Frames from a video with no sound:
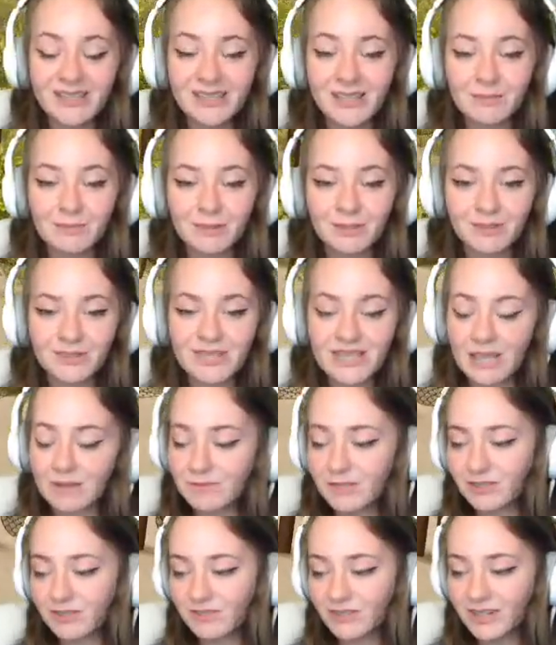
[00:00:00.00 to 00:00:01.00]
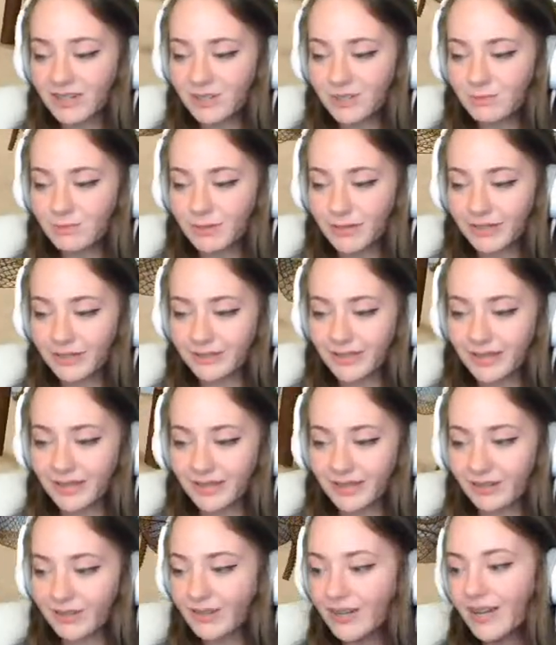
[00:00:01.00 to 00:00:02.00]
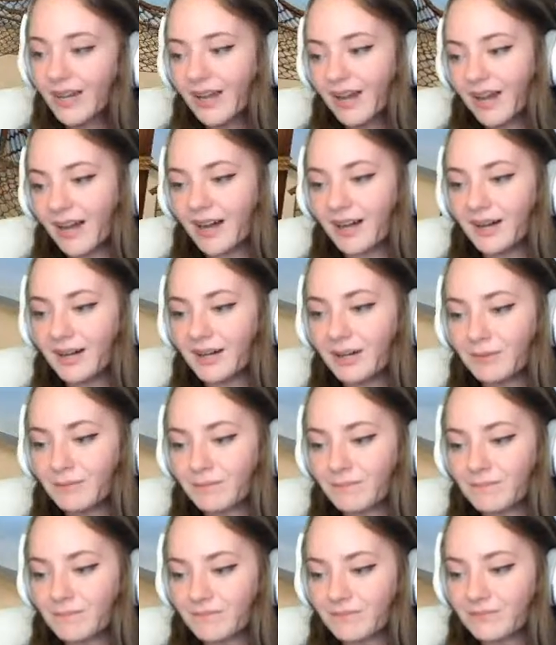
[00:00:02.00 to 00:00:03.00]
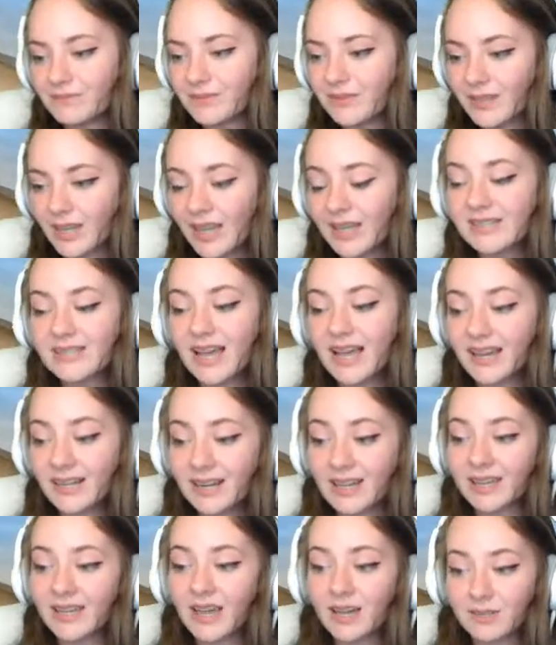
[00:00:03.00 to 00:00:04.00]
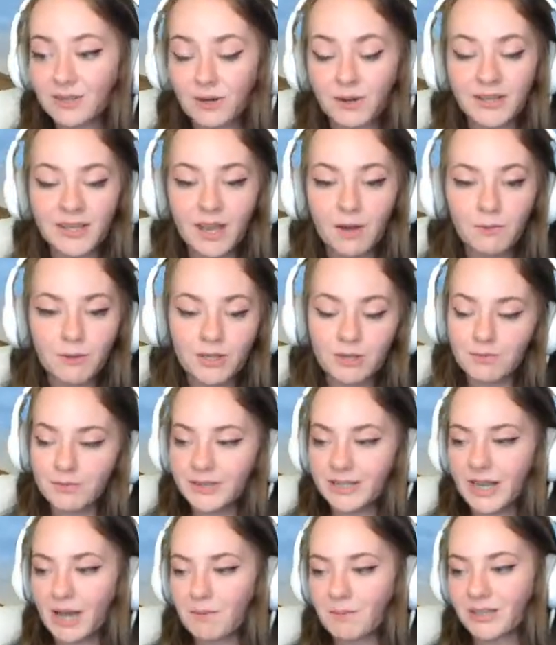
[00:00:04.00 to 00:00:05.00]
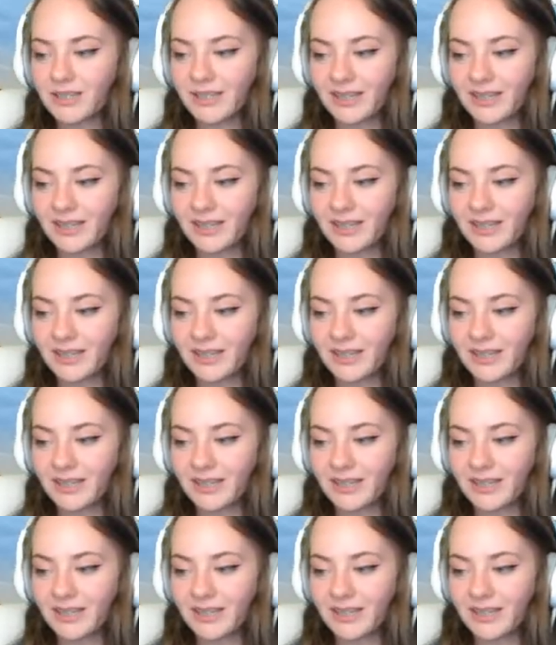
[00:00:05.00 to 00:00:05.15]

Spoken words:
Stable in the Samsung fridge, but there you go. Exactly. Yeah. No, I get what you mean, Abby.